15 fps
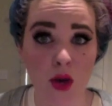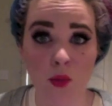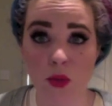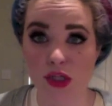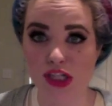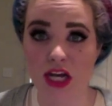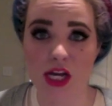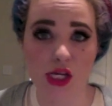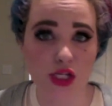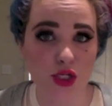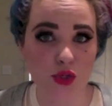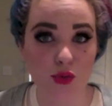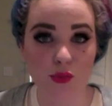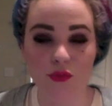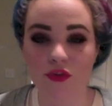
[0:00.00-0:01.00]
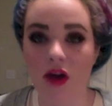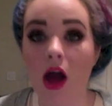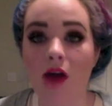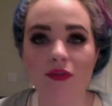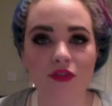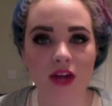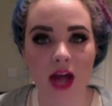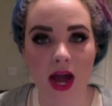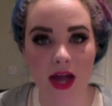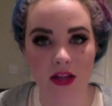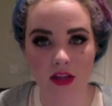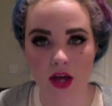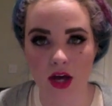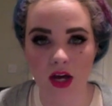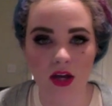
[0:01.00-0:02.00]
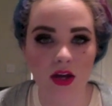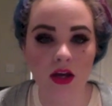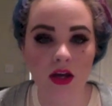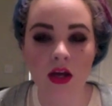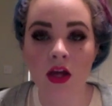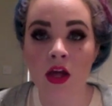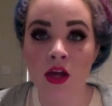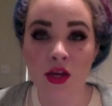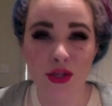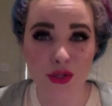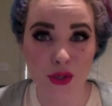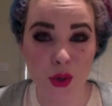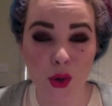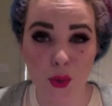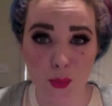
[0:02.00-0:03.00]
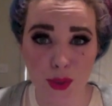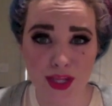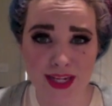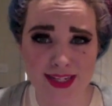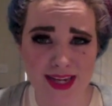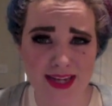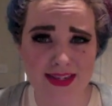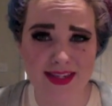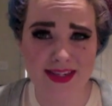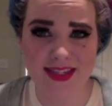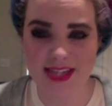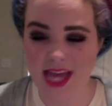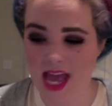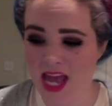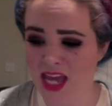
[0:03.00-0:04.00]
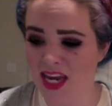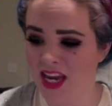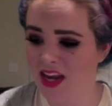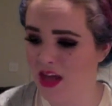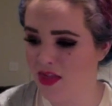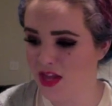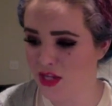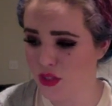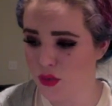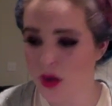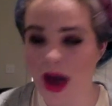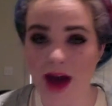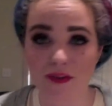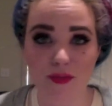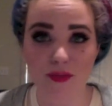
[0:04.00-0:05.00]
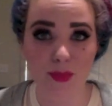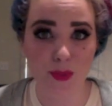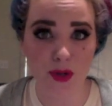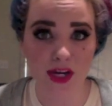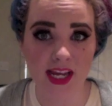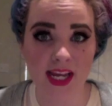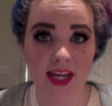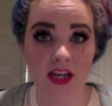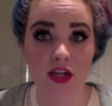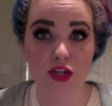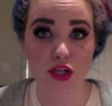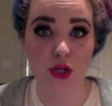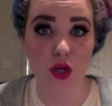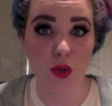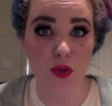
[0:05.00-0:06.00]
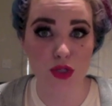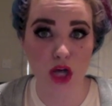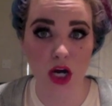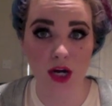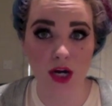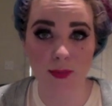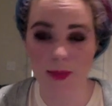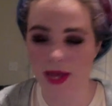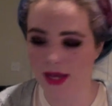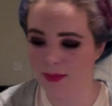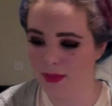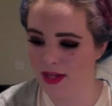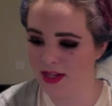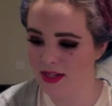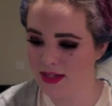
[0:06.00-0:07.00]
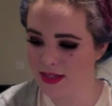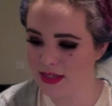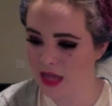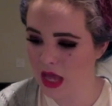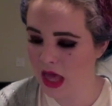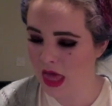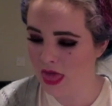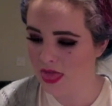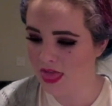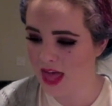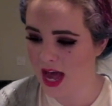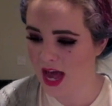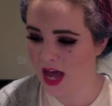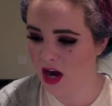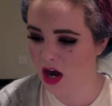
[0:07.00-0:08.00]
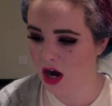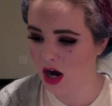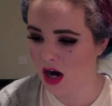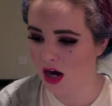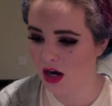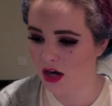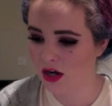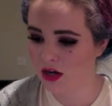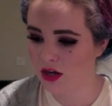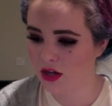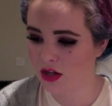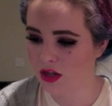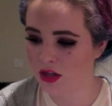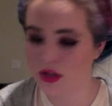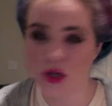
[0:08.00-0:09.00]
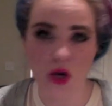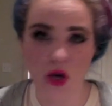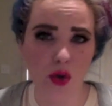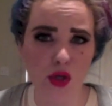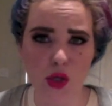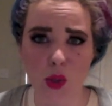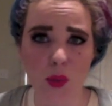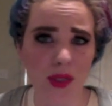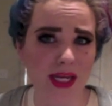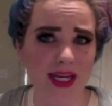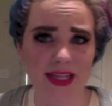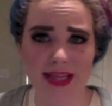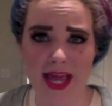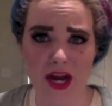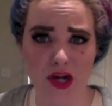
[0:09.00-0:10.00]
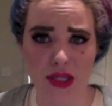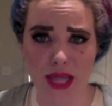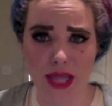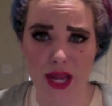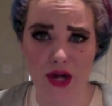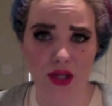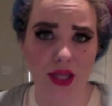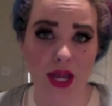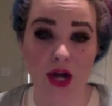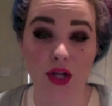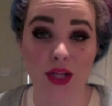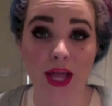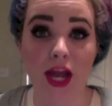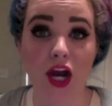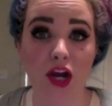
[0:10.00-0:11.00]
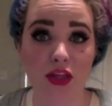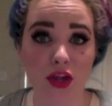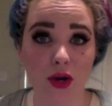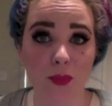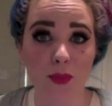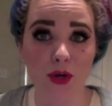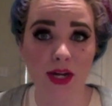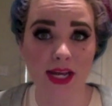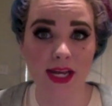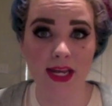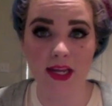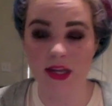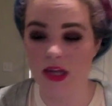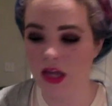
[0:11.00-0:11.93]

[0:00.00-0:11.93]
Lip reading: which I do for every eye look, you know, it really does stay, and they do have pretty, you know, dark pigments that are, you know, you don't need a layer. They're pretty